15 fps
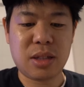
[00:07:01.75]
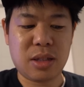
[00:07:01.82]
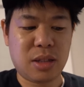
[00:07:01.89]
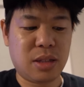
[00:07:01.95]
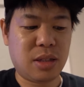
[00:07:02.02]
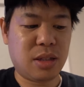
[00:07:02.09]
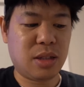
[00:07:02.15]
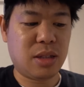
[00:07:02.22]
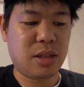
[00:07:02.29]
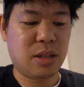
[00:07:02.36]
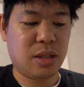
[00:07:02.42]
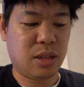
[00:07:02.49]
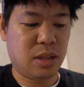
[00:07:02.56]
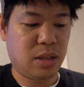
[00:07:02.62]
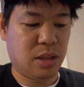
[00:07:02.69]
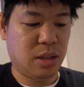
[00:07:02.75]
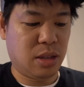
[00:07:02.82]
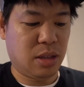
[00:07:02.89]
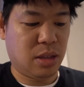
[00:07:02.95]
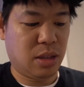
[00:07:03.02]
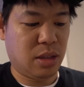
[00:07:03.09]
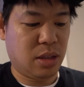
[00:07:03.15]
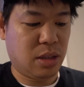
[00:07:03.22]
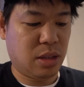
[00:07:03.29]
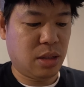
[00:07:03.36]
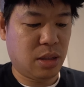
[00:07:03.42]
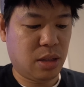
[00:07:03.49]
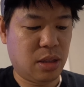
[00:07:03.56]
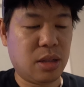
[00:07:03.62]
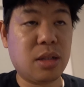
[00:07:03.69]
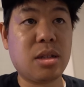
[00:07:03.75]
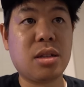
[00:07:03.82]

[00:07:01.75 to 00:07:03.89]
(no one is talking)